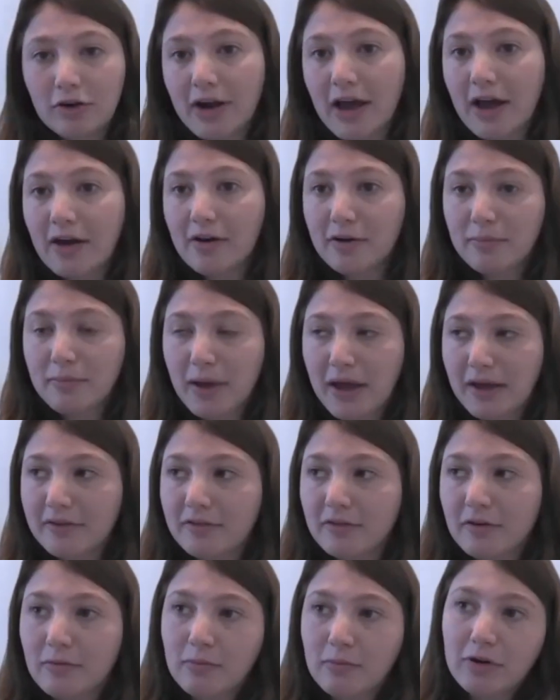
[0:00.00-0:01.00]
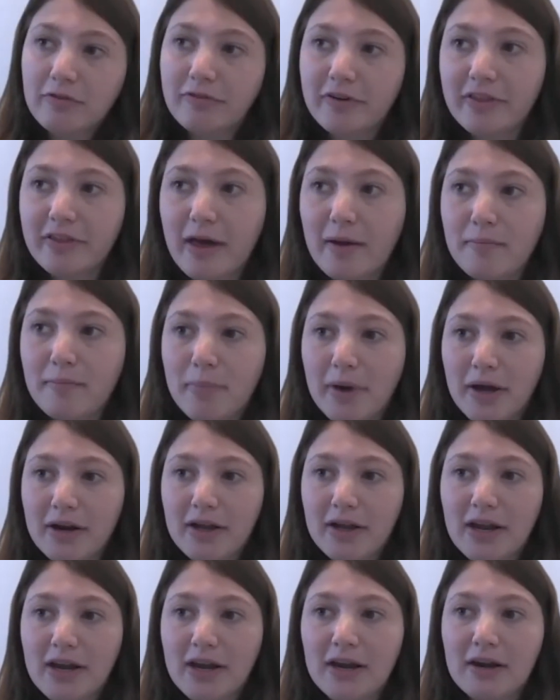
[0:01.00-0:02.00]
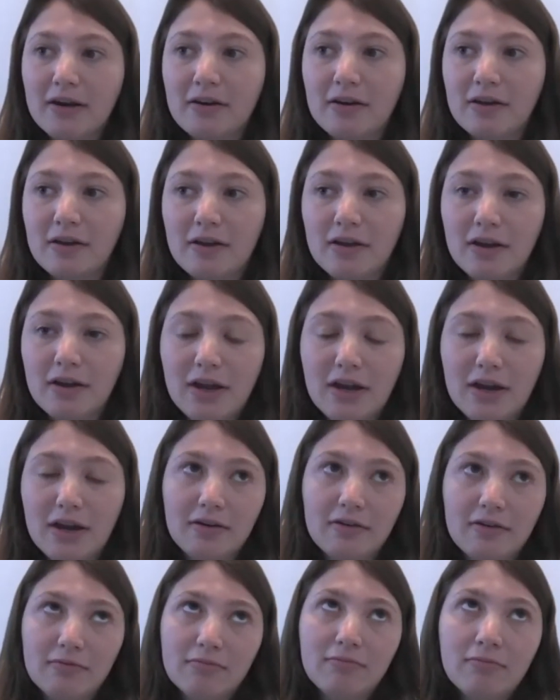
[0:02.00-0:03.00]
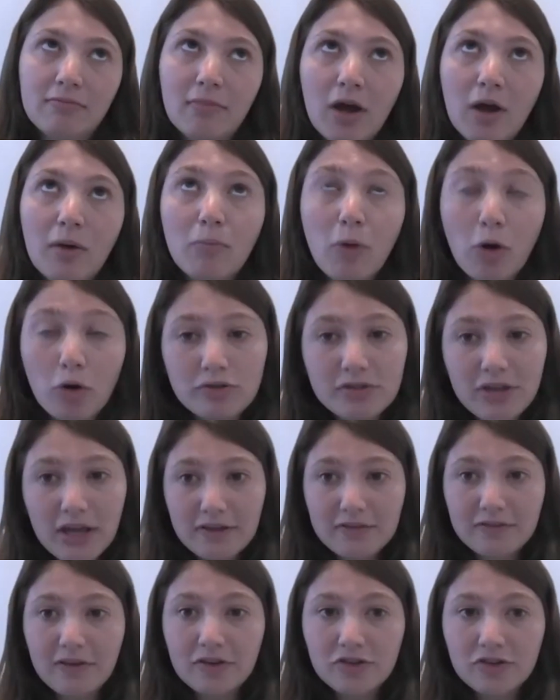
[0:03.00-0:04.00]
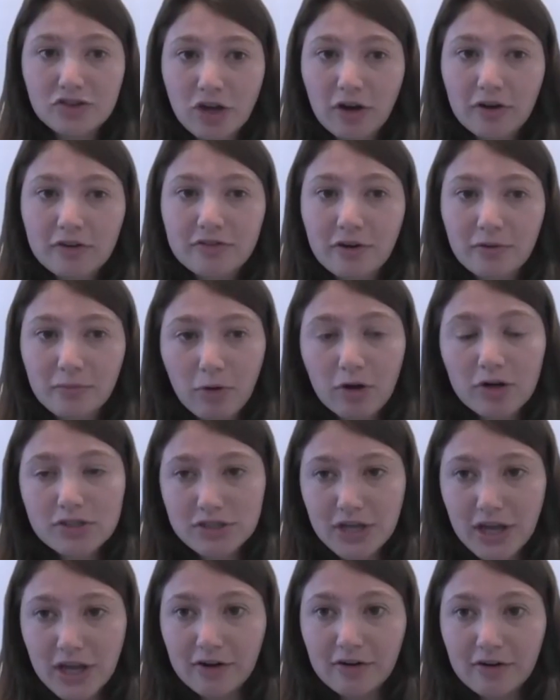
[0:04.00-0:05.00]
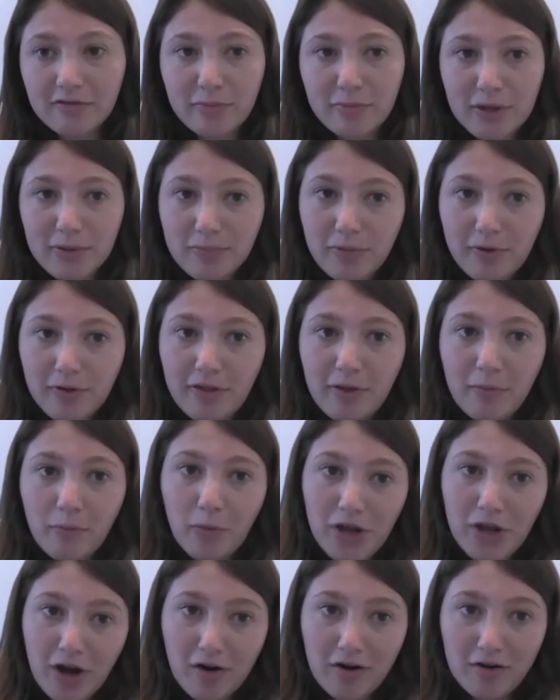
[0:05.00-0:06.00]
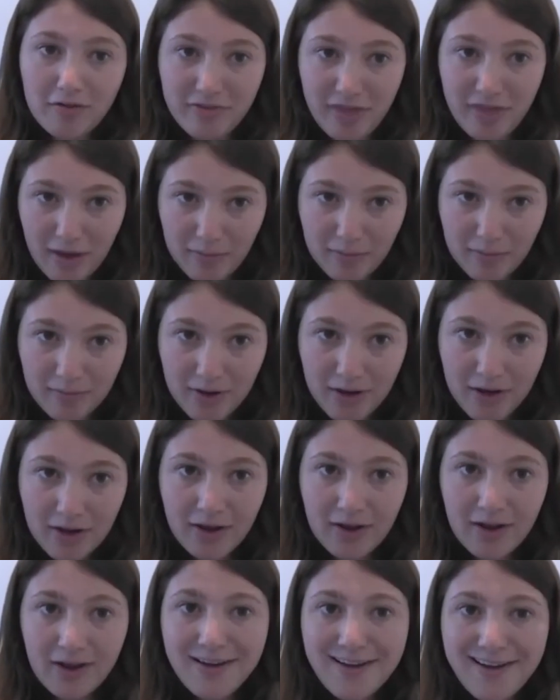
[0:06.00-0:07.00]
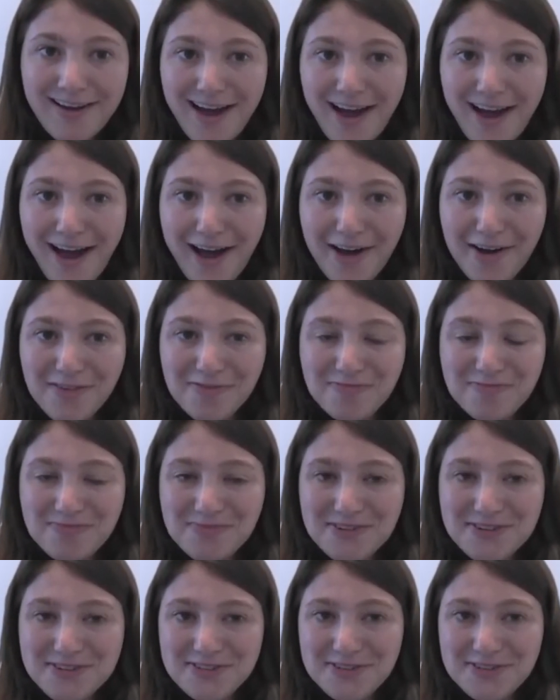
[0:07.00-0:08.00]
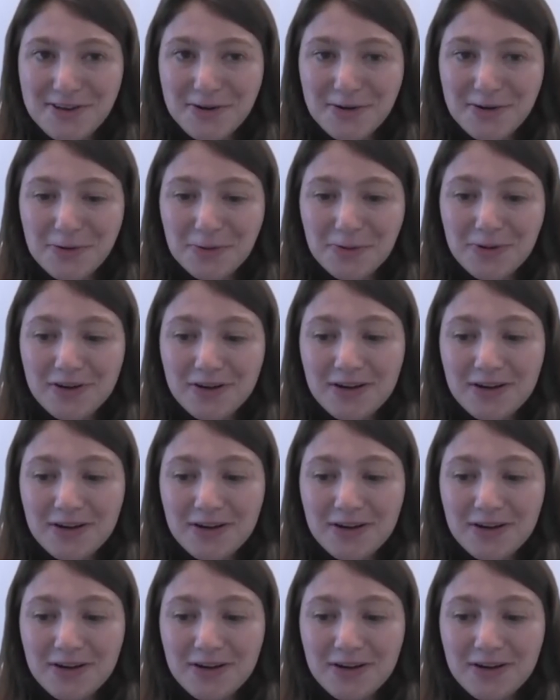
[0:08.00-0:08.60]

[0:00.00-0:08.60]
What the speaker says: how to best maneuver them. But in most cases, sharks are more scared of people than we are of them. So